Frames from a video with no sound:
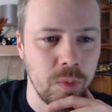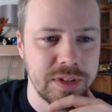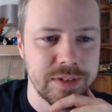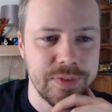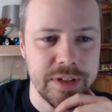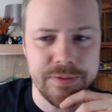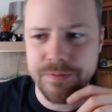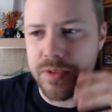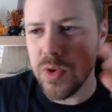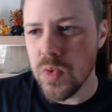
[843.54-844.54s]
Winterfylleth,
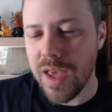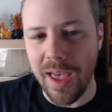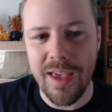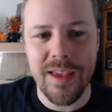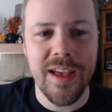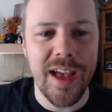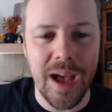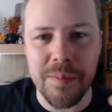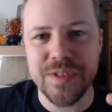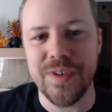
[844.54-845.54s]
U K
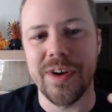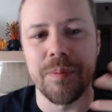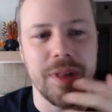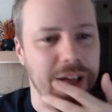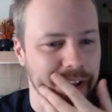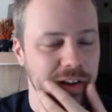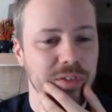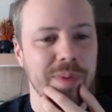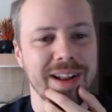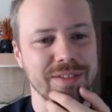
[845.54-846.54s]
Atmospheric Black.
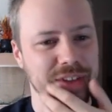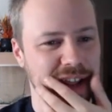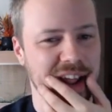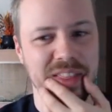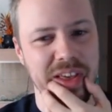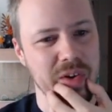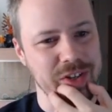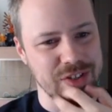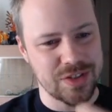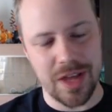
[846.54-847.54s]
Another band I've seen, and they were
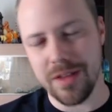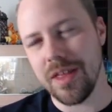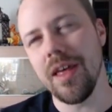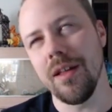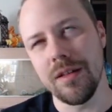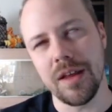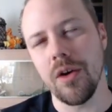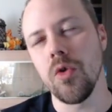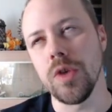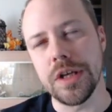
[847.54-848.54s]
just, they killed it.
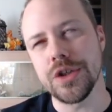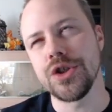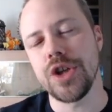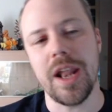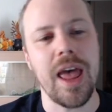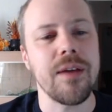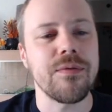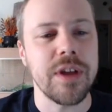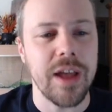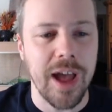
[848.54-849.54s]
Holy shit.
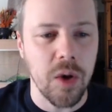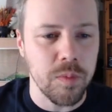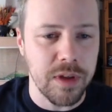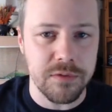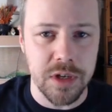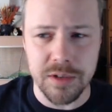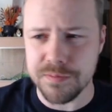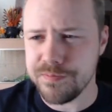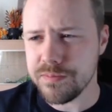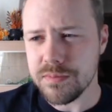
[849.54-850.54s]
Every album they've
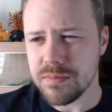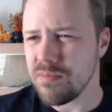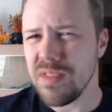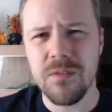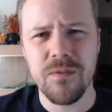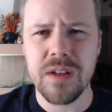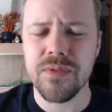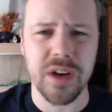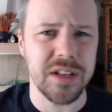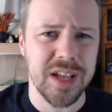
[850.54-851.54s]
done,
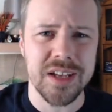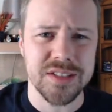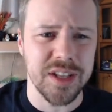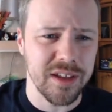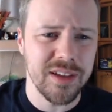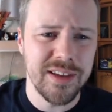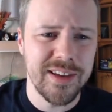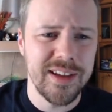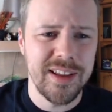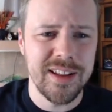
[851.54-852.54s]
fan-fucking-tastic.
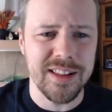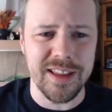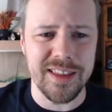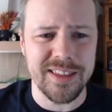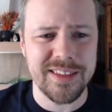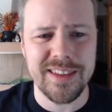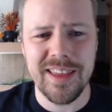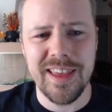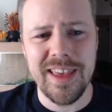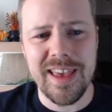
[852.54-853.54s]
Like,
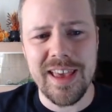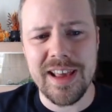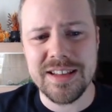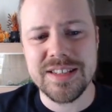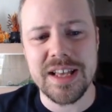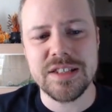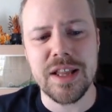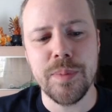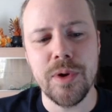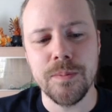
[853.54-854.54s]
it's, it's
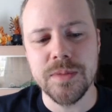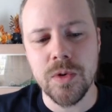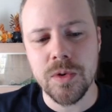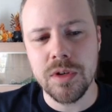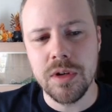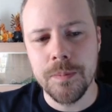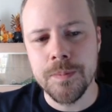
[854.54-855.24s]
like Panopticon,